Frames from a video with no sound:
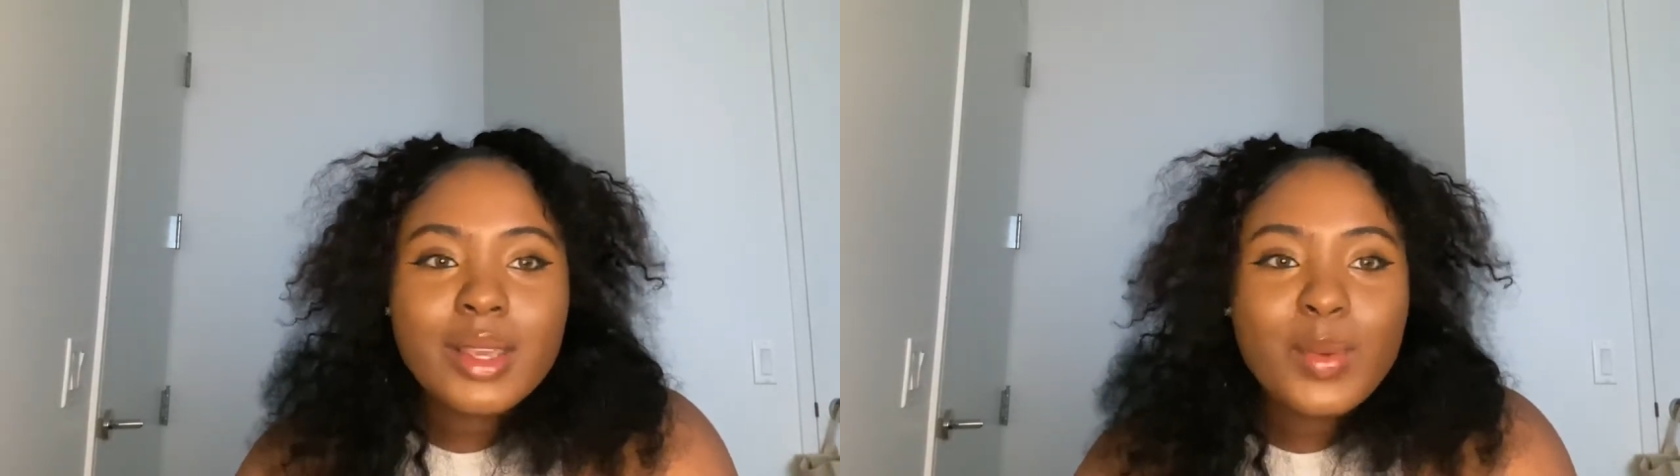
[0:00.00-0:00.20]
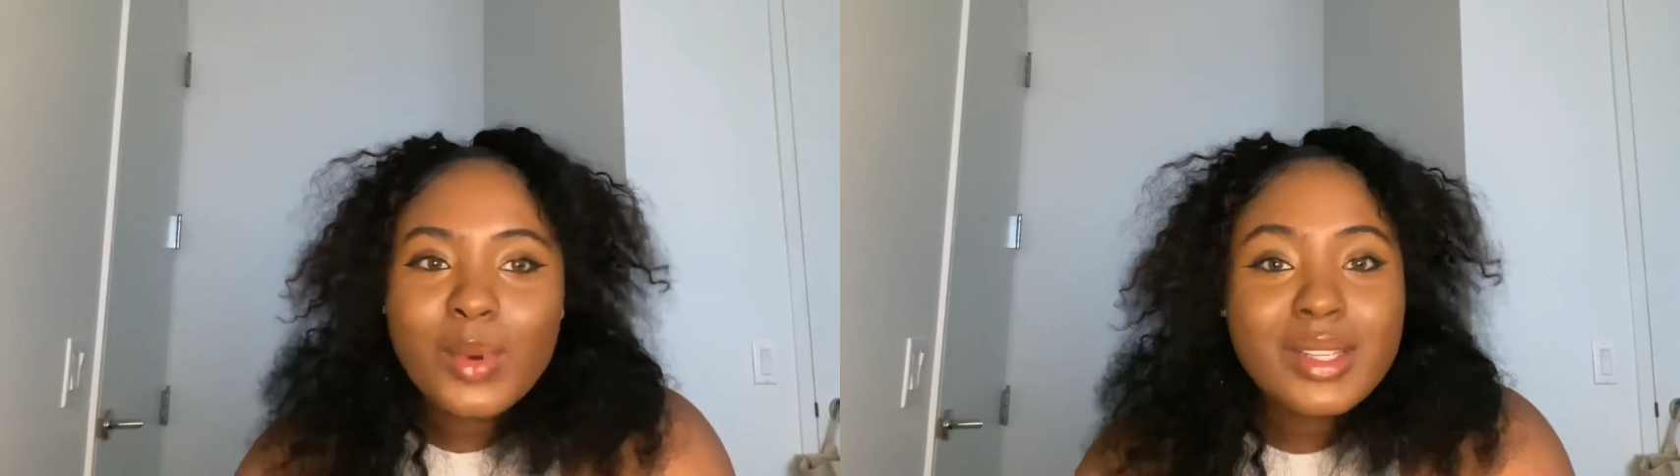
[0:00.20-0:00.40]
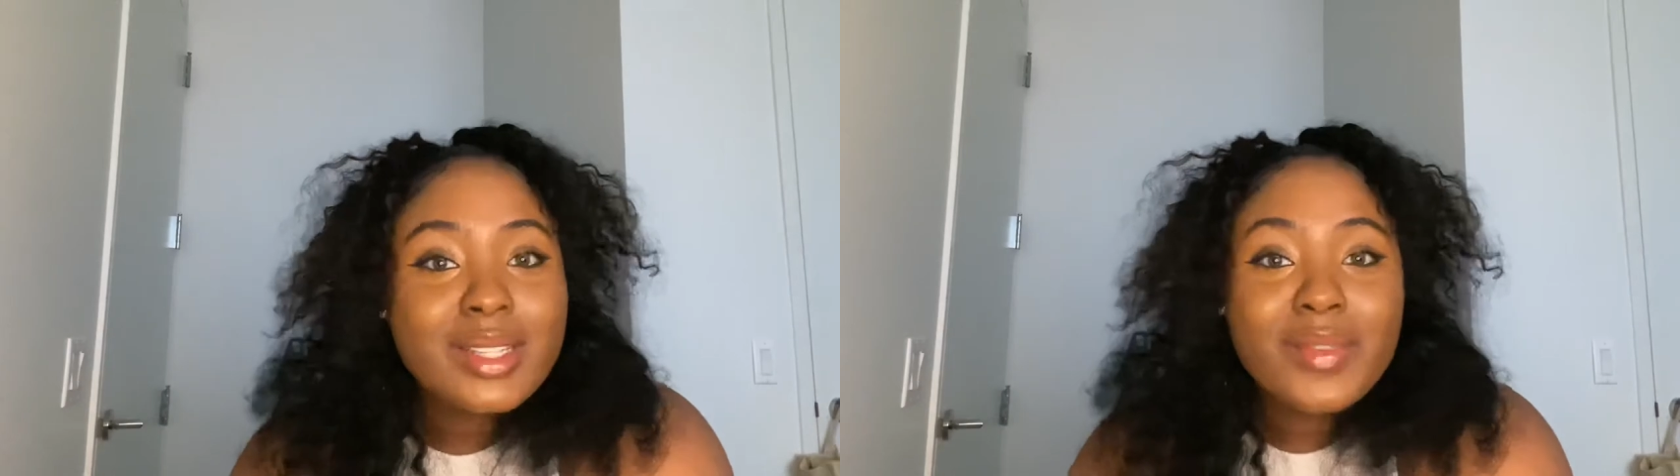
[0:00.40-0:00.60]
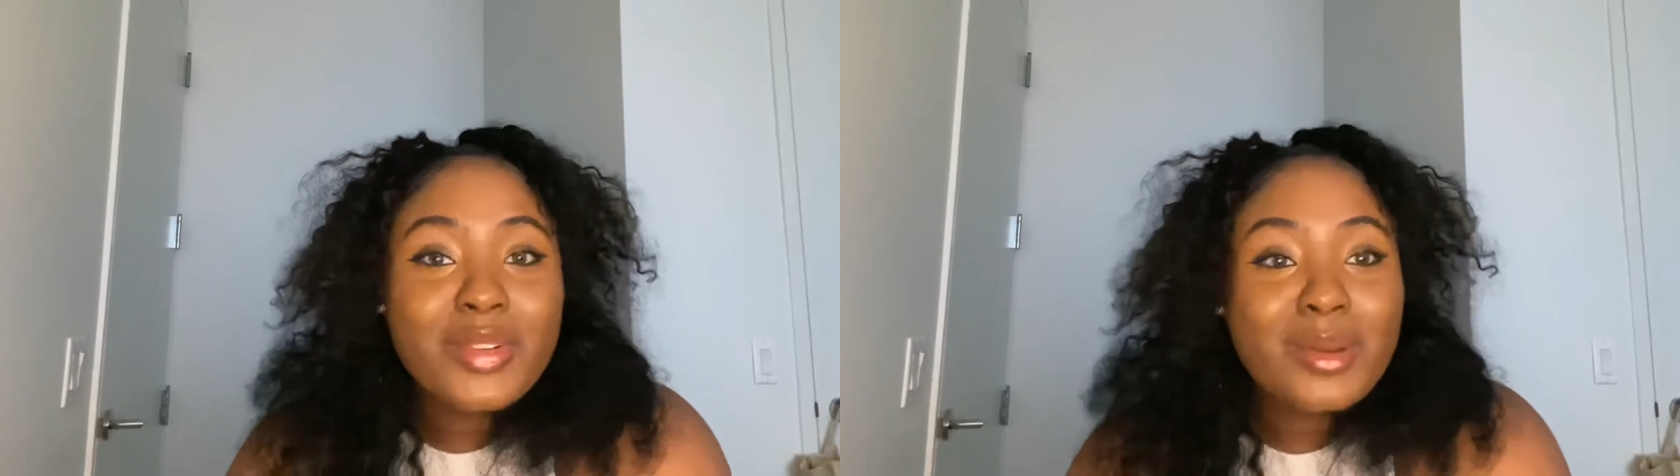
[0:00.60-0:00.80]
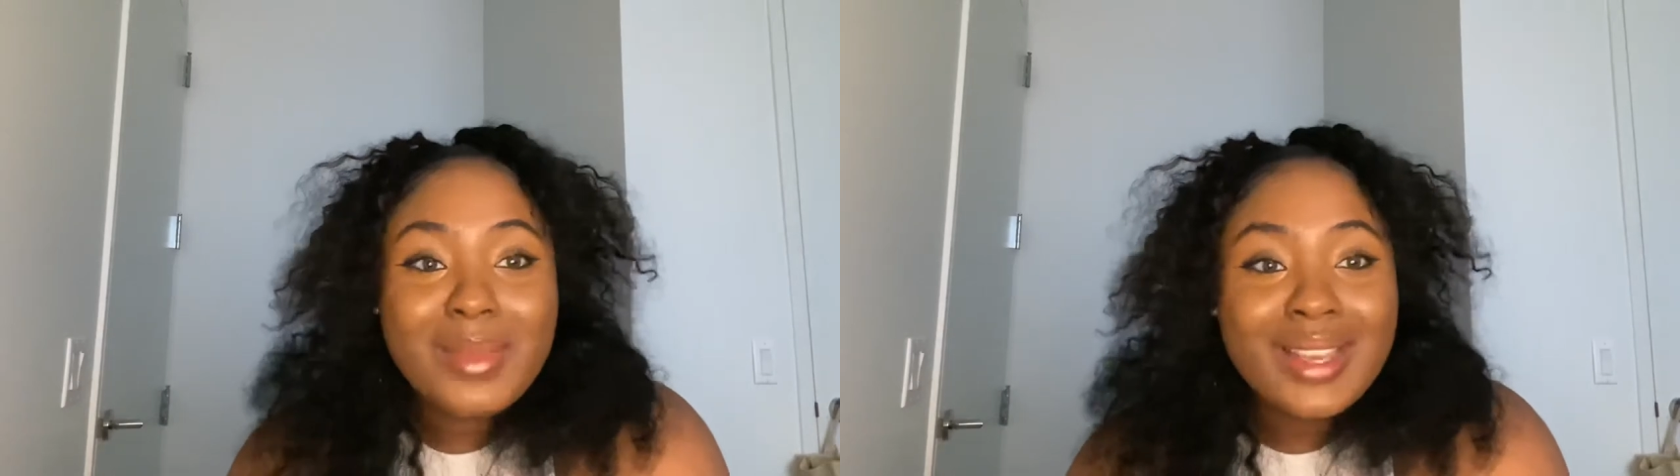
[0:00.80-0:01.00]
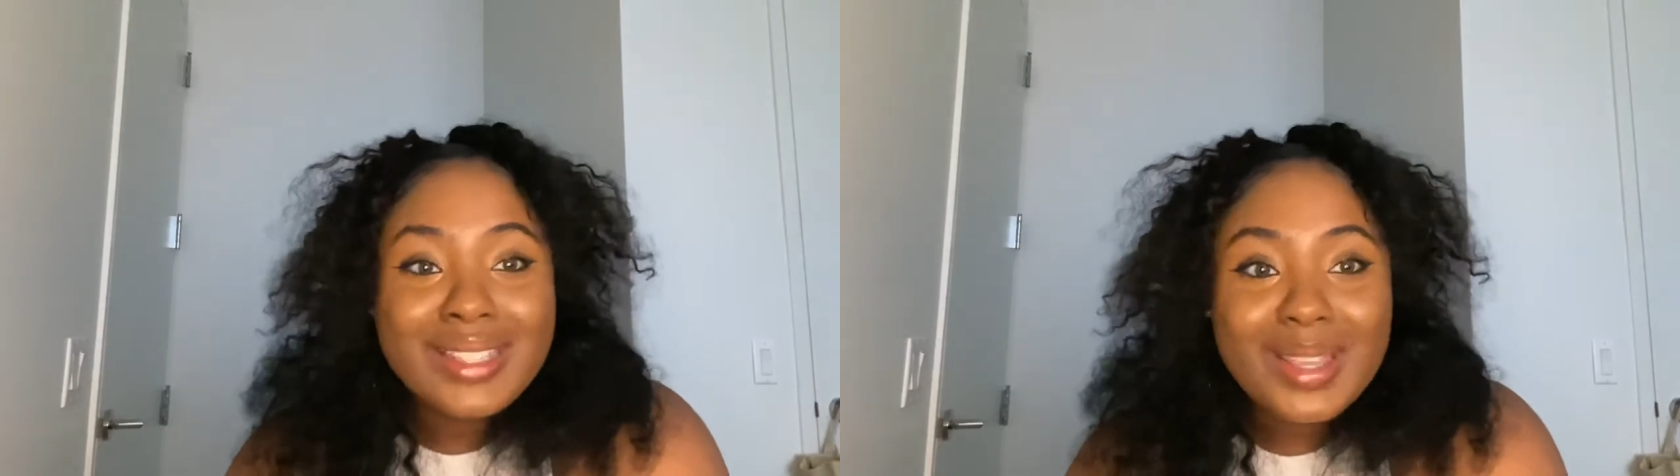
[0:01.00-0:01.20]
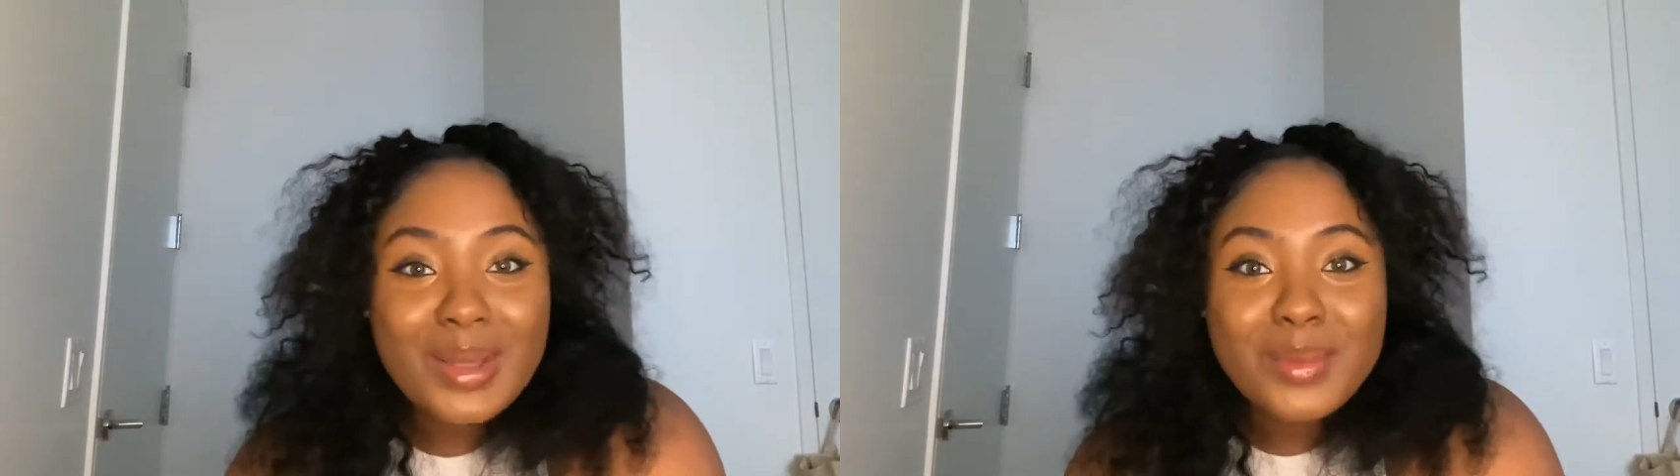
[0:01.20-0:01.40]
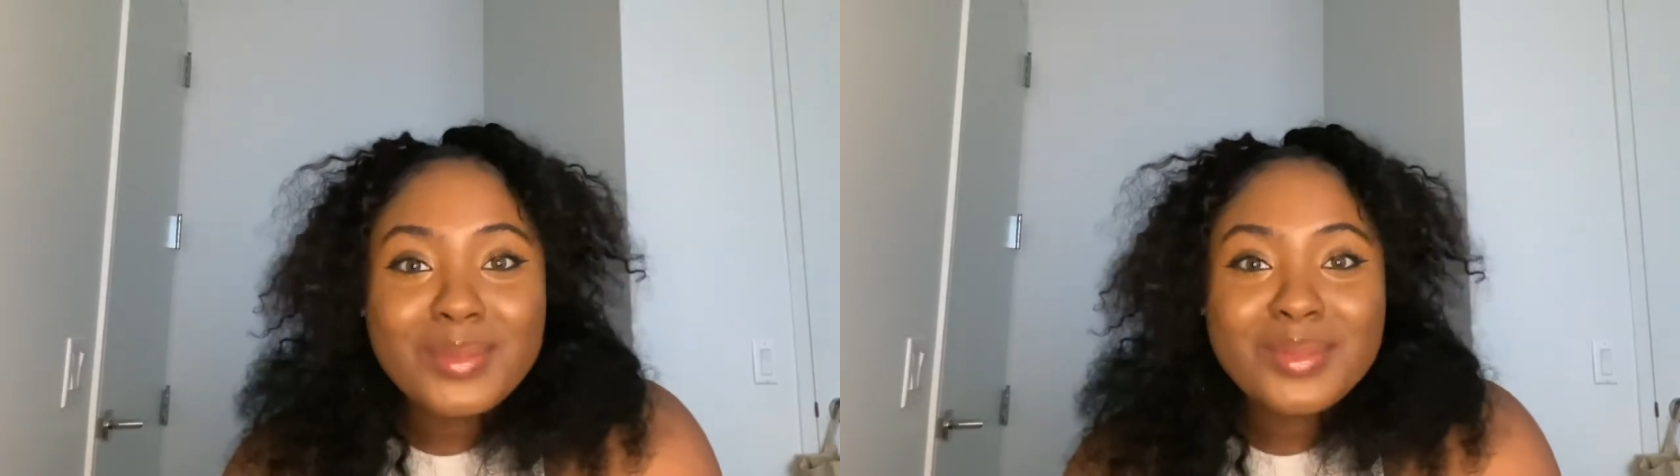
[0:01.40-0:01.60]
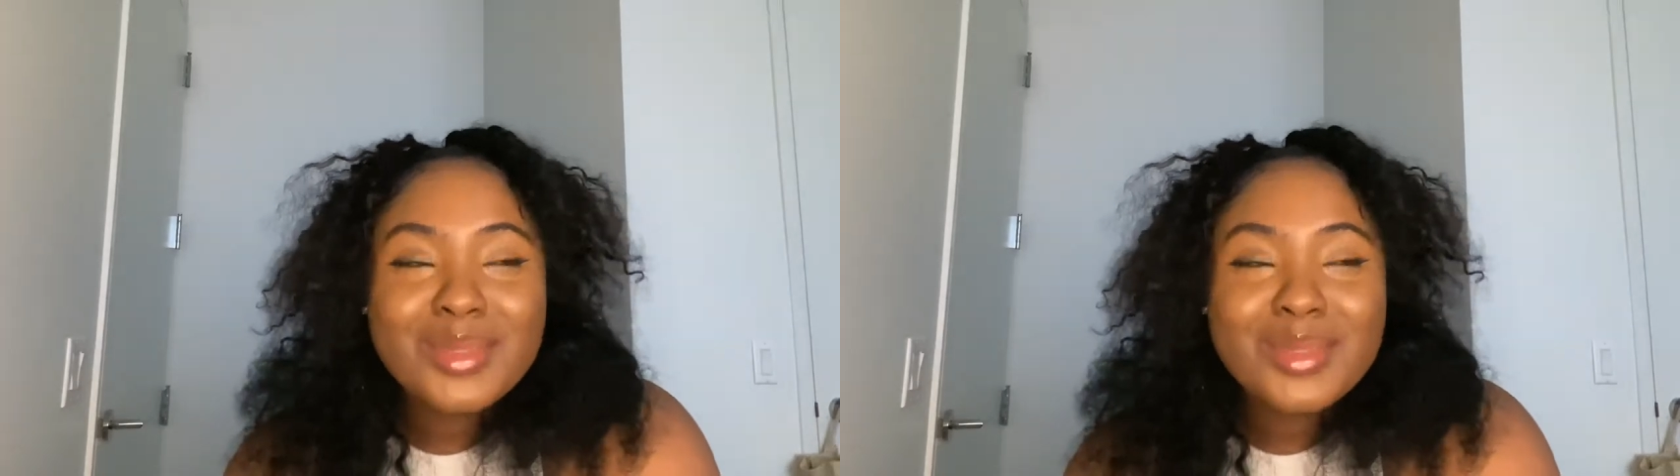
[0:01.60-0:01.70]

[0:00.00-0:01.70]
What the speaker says: it wasn't even on my exam.